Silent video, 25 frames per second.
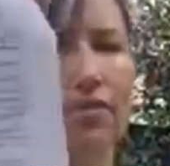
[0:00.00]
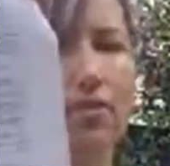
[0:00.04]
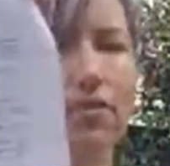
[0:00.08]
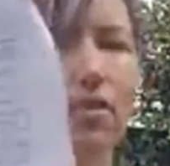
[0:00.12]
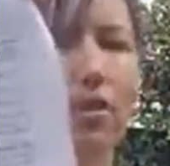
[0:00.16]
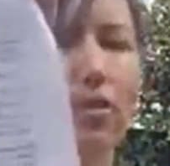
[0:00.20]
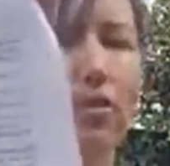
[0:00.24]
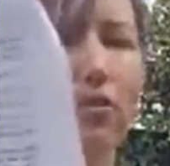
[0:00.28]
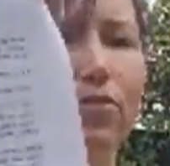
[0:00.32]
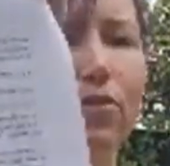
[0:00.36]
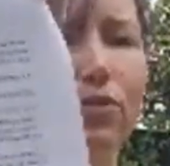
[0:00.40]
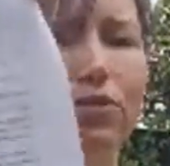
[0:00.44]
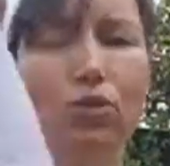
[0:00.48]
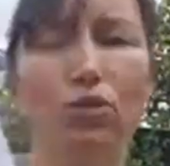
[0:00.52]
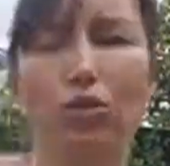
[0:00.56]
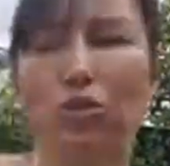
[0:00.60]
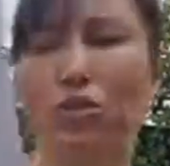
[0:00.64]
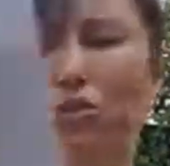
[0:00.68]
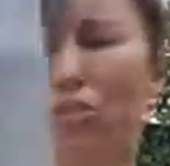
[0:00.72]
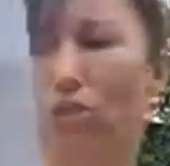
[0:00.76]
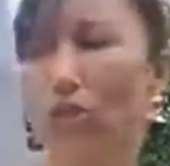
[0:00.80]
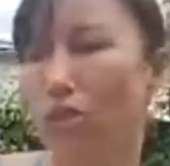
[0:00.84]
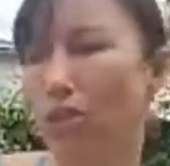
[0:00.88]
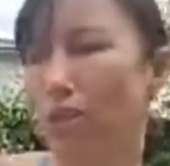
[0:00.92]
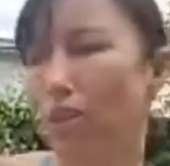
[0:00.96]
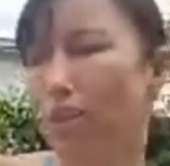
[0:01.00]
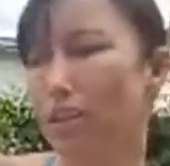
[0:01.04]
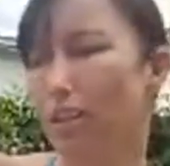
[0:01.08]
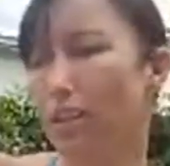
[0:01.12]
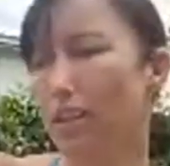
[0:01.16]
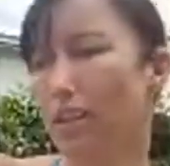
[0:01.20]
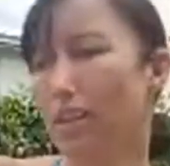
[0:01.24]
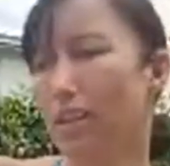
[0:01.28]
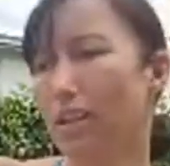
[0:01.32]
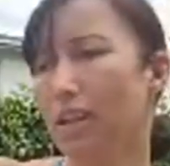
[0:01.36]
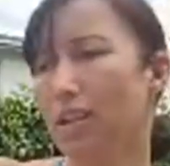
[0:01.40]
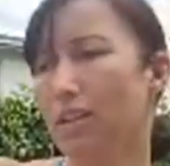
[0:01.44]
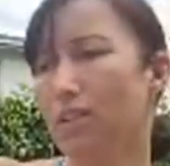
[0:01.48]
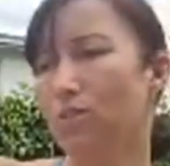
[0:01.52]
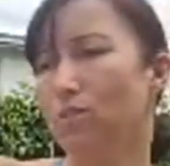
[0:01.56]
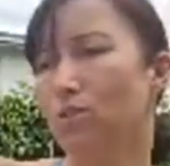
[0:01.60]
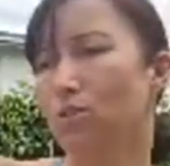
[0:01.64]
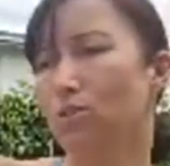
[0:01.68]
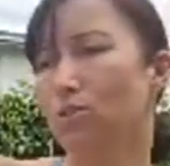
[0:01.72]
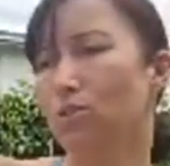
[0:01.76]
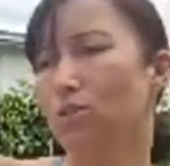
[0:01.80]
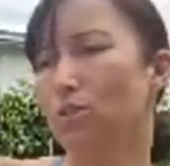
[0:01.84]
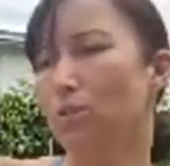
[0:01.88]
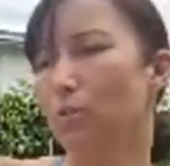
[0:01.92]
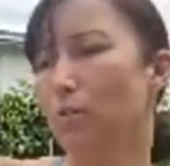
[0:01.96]
So if you're new to earthing, and it
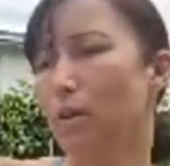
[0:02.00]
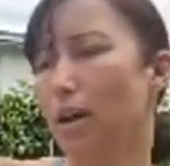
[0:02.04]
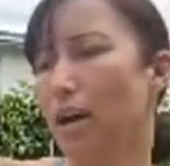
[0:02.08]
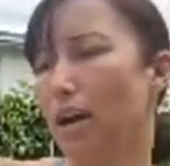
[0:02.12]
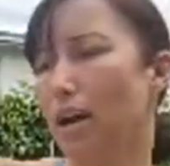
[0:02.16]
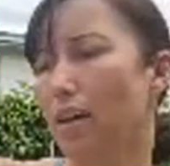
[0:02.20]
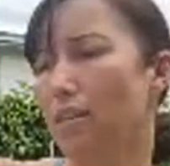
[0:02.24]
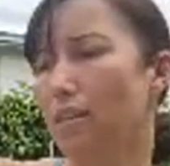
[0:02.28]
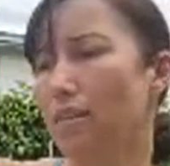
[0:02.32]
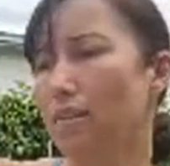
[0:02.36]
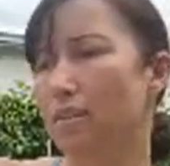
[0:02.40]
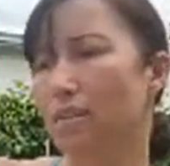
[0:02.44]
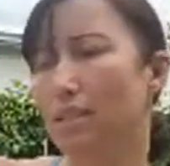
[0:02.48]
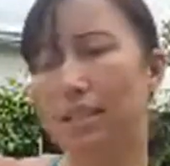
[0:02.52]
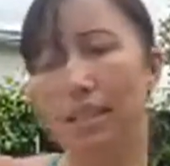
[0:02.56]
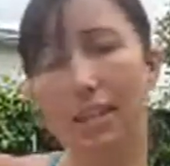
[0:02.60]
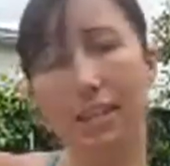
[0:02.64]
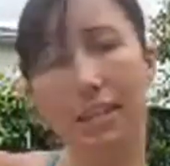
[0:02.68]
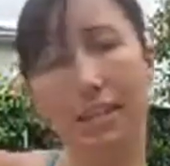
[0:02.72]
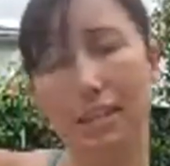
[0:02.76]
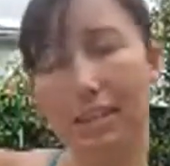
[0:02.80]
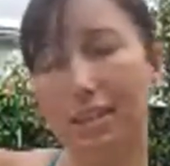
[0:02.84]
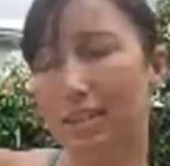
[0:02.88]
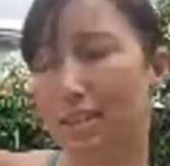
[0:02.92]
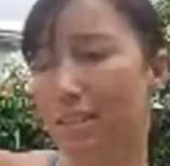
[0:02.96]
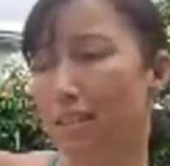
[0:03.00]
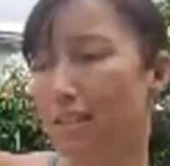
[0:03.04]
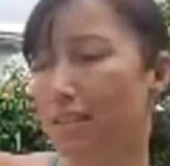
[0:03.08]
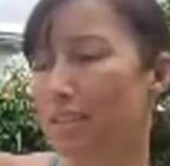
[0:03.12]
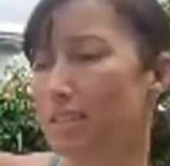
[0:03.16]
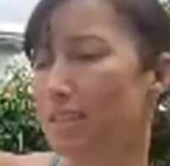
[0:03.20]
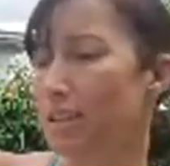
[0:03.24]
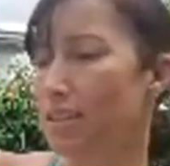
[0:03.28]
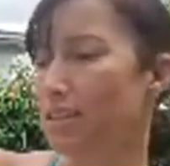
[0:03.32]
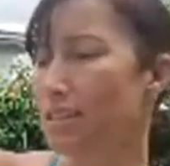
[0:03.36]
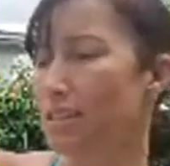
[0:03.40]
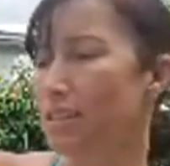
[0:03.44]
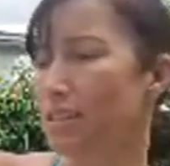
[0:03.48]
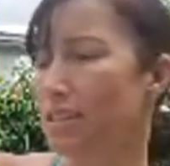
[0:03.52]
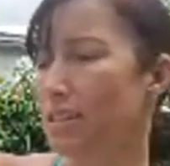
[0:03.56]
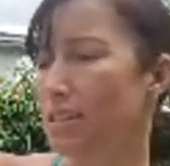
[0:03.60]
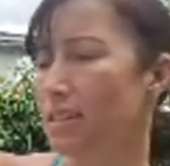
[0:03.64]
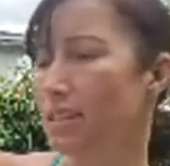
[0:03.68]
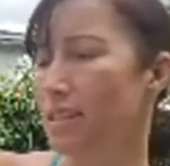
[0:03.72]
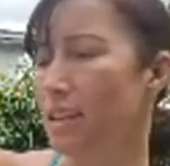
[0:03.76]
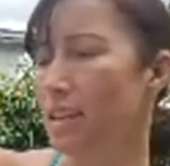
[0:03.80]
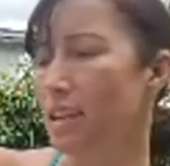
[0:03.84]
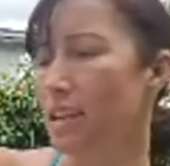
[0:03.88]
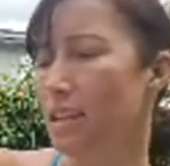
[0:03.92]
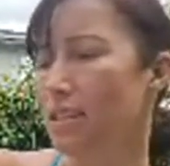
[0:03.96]
talks about the tingling
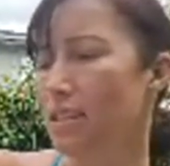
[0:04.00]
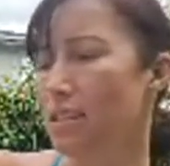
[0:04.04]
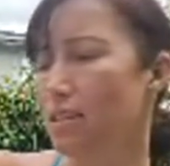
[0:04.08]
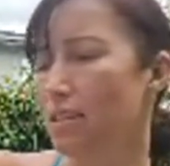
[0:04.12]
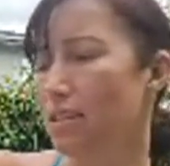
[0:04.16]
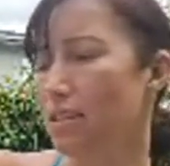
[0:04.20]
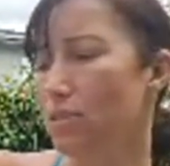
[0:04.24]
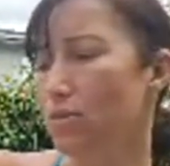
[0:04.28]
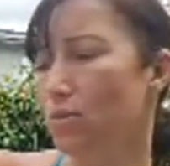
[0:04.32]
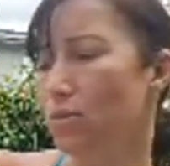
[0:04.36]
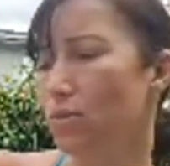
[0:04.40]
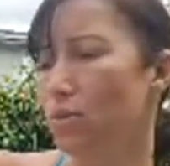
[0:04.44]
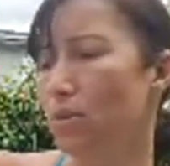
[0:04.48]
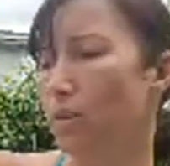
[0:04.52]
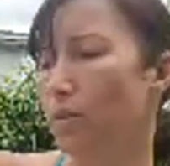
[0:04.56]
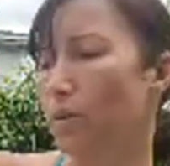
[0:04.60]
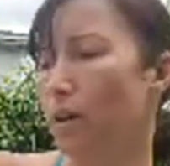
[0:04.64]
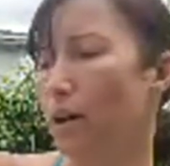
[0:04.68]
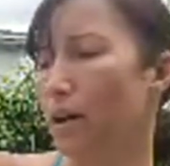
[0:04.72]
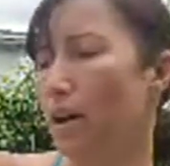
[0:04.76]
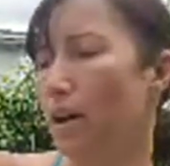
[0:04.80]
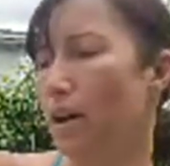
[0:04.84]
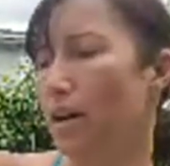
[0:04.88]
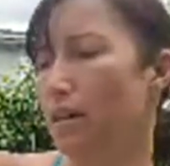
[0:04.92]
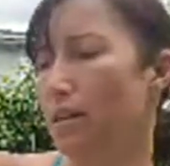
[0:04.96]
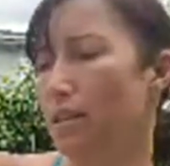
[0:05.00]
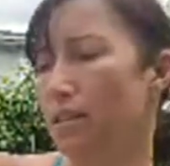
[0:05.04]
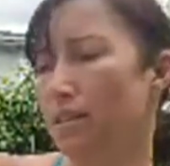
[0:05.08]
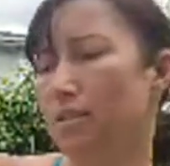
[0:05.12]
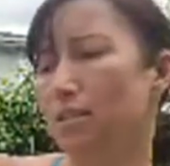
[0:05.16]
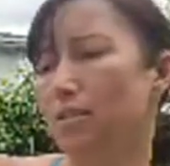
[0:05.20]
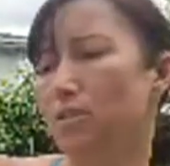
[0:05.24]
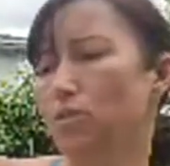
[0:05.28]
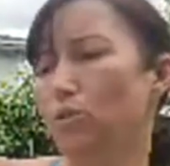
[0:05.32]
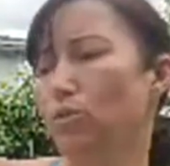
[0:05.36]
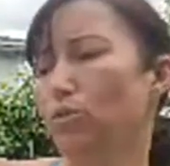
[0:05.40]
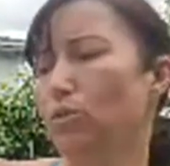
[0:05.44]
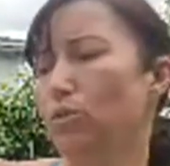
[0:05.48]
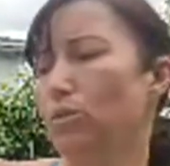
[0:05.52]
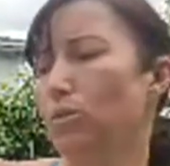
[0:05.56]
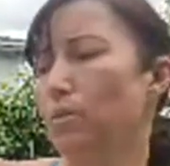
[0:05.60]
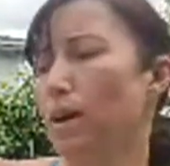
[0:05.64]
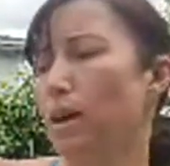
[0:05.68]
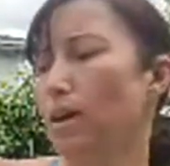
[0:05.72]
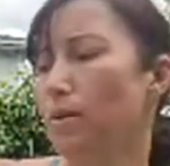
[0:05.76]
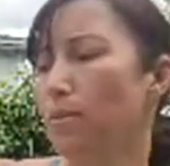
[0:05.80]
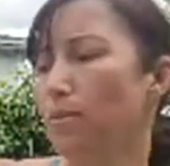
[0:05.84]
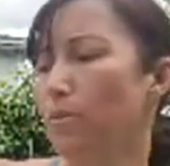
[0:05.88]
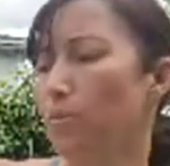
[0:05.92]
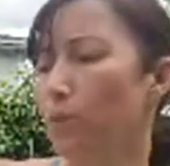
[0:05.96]
sensations, it's going to talk about
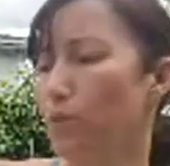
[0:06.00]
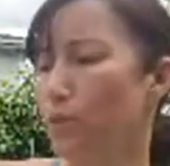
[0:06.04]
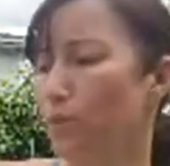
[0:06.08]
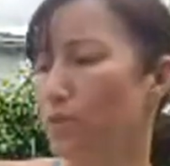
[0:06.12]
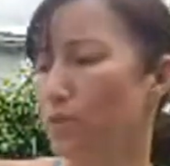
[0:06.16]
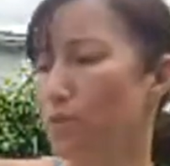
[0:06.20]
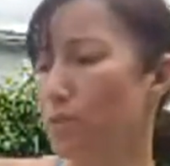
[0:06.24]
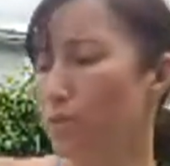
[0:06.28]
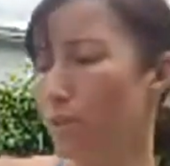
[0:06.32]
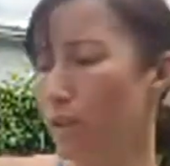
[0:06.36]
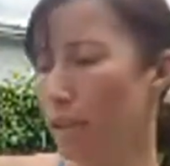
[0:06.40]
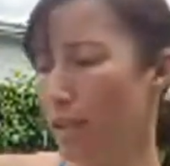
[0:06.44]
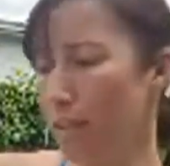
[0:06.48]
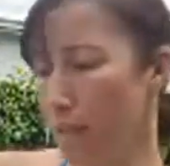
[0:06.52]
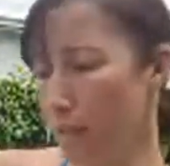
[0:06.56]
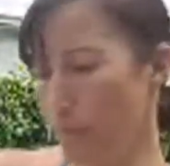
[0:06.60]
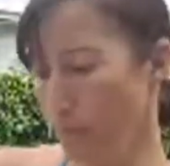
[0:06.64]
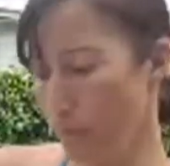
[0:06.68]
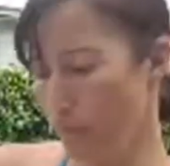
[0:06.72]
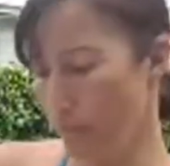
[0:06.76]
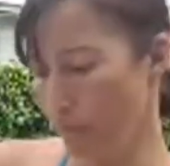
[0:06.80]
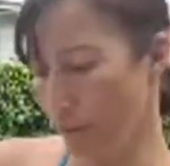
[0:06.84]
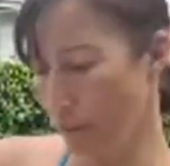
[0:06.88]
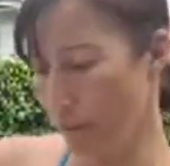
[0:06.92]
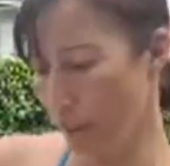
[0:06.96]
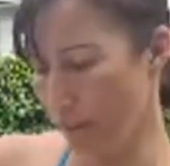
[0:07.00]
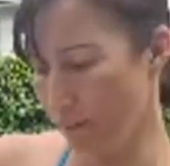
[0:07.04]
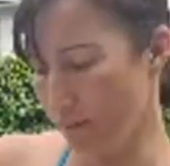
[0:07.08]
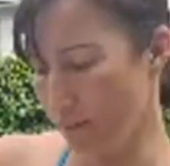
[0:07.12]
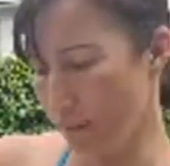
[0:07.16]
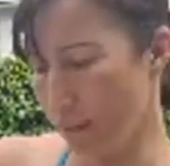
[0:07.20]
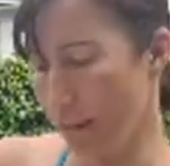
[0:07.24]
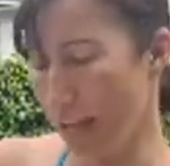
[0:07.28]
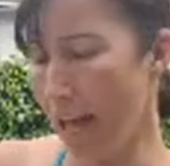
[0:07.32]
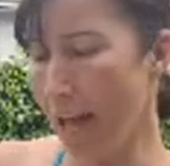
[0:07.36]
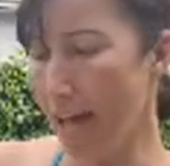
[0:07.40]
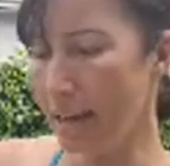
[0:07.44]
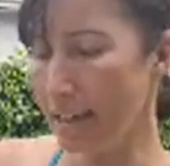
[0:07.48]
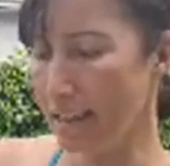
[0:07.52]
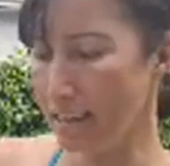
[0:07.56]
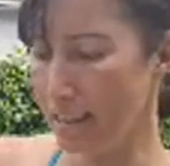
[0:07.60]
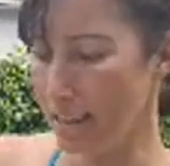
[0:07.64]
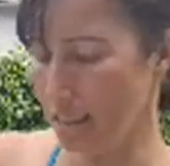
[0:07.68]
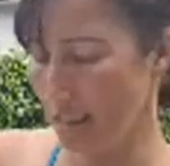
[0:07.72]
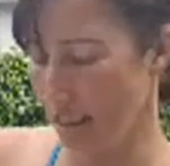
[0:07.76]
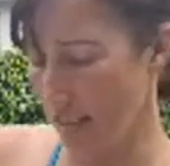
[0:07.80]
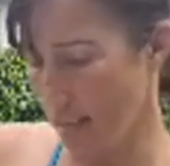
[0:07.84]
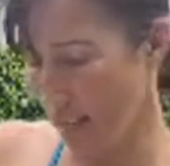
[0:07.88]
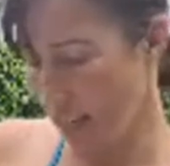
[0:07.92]
improved sleep, feeling relaxed,